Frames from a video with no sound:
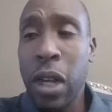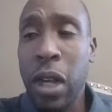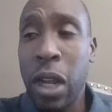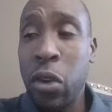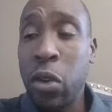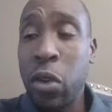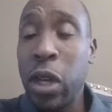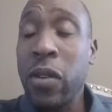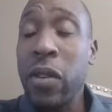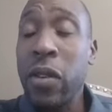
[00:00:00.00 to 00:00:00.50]
And I
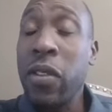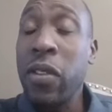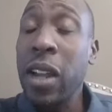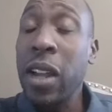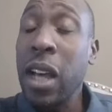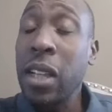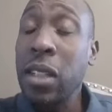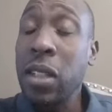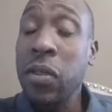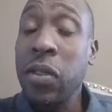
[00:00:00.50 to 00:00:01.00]
know you have a
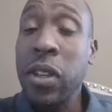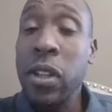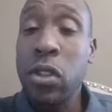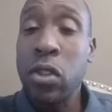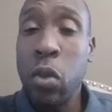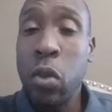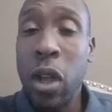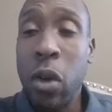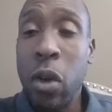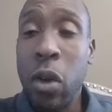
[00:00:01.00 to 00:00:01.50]
philosophy
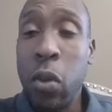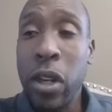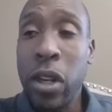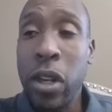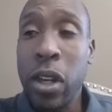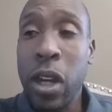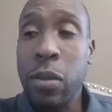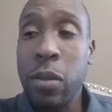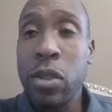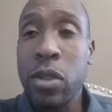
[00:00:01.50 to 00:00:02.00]
as well when
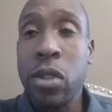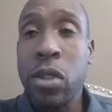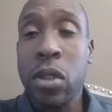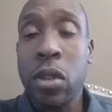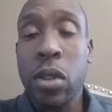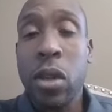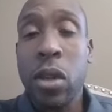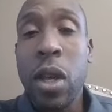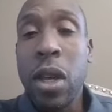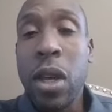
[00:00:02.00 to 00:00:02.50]
it comes
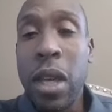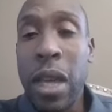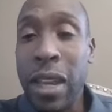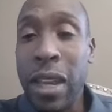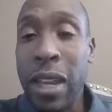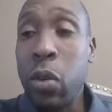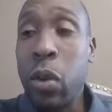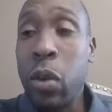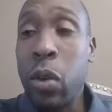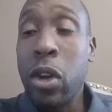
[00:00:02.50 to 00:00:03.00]
to
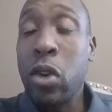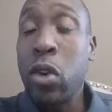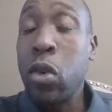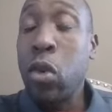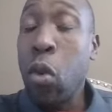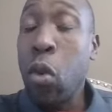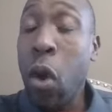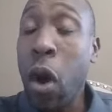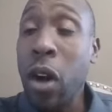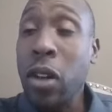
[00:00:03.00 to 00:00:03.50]
anyone who
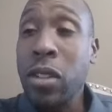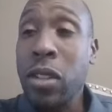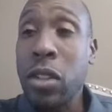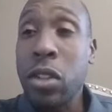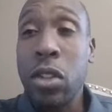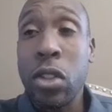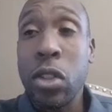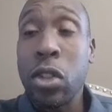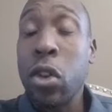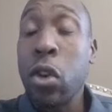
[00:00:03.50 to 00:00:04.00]
walks
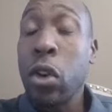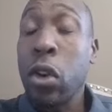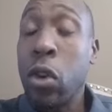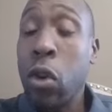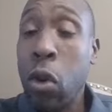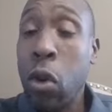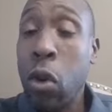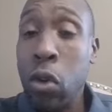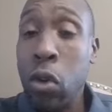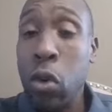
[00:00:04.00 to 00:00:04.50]
into your
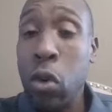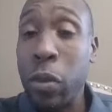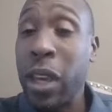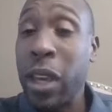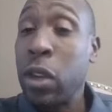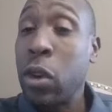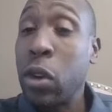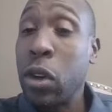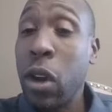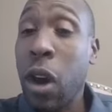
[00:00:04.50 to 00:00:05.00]
courtroom.
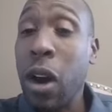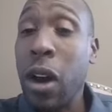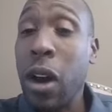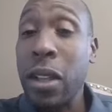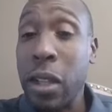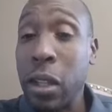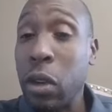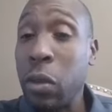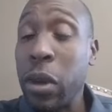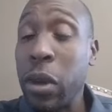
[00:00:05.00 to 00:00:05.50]
Can you talk
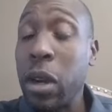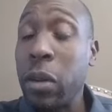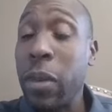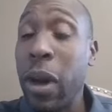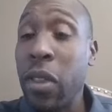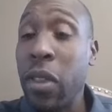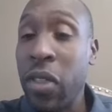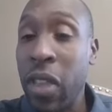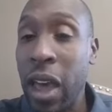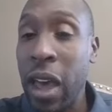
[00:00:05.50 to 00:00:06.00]
a little bit
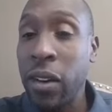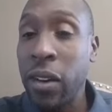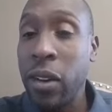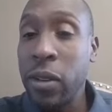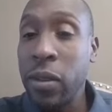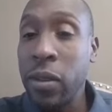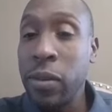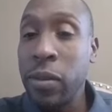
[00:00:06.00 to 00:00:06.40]
about that?